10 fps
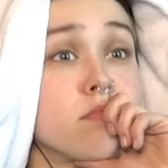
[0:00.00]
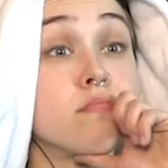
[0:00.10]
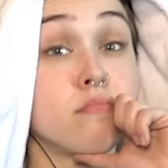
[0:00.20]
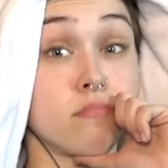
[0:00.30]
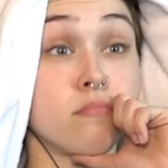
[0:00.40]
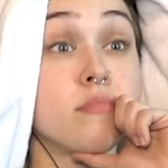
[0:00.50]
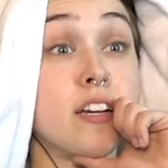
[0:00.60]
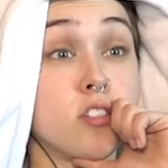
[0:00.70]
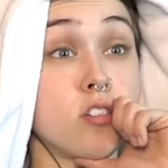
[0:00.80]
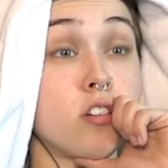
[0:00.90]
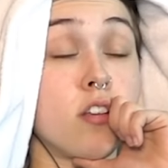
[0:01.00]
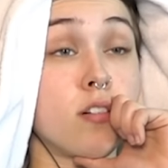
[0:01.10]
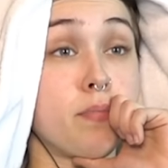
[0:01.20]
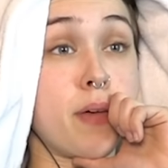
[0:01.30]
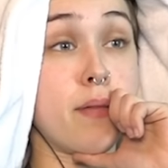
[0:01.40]
Mm-hmm. There's her
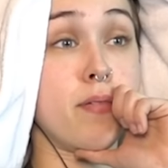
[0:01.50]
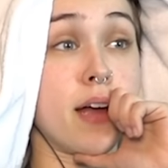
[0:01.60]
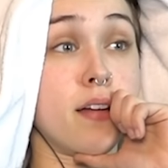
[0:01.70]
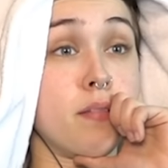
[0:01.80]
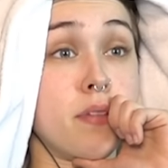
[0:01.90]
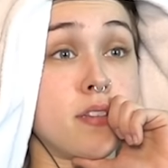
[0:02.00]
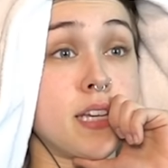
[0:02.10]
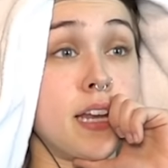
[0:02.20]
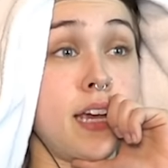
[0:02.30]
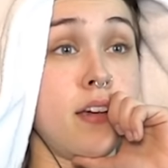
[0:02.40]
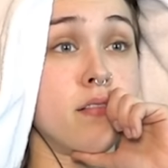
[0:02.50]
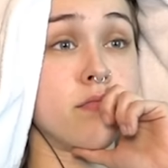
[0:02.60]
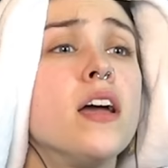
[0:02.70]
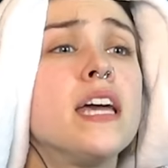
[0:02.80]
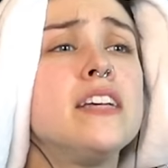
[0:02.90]
little baby, right? Miss Kitty.
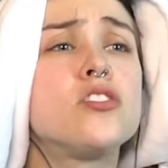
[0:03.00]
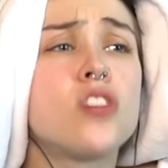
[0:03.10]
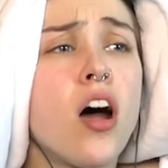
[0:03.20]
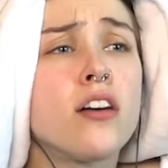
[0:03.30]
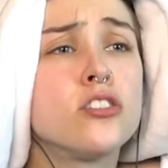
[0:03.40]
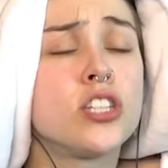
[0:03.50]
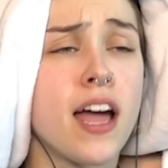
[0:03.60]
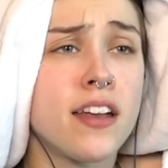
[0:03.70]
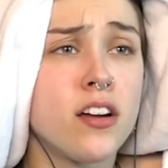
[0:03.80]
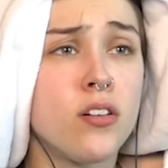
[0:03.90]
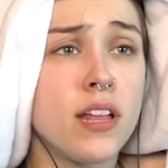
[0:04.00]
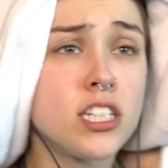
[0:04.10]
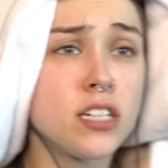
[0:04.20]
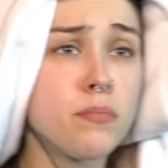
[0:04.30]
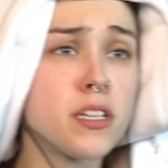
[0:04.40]
He saw her shadow. Like,
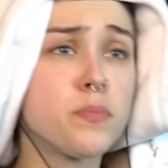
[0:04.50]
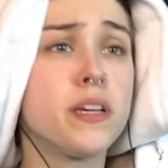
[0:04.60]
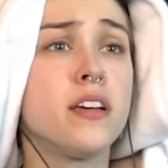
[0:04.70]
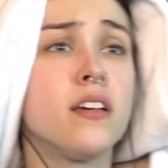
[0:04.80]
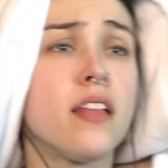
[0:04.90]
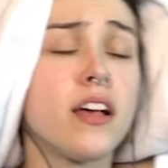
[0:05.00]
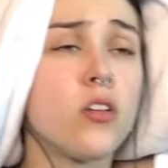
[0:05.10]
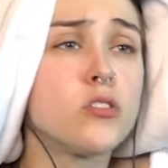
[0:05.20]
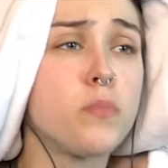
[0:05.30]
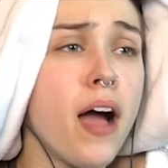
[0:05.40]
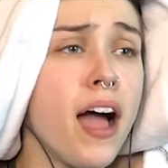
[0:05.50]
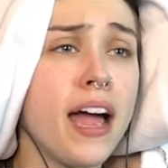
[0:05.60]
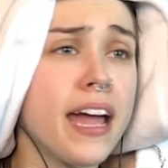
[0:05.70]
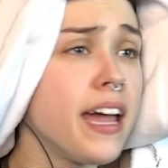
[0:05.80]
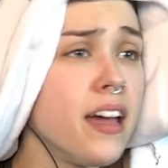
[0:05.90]
she must be, like, close
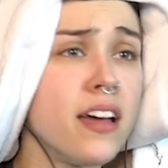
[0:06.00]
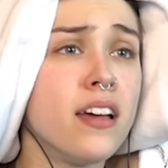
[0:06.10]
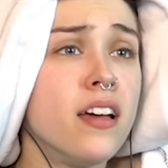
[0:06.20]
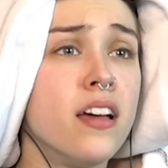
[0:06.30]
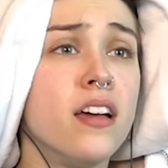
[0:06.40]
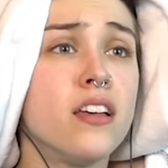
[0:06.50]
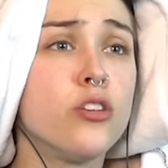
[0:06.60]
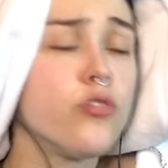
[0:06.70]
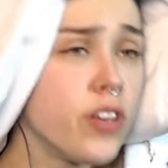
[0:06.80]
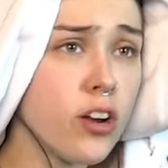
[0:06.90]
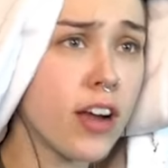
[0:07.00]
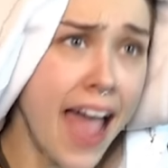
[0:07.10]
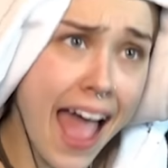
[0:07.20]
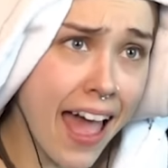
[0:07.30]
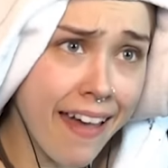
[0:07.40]
by. You see her
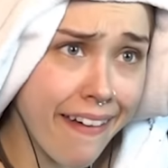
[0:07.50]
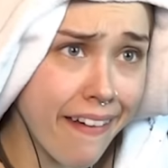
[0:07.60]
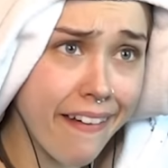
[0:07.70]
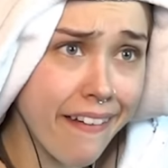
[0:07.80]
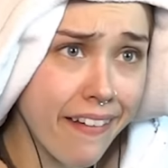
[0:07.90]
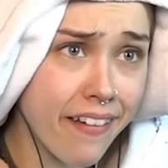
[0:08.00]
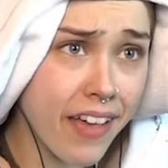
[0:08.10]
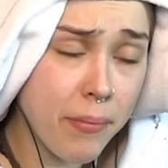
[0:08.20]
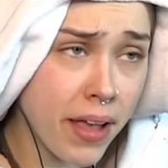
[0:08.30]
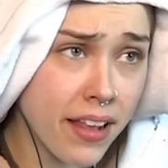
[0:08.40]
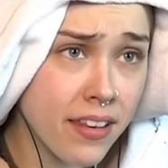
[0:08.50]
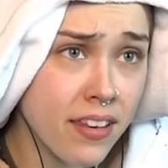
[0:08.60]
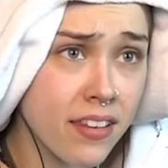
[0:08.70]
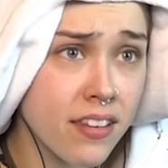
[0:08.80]
cat? I mean,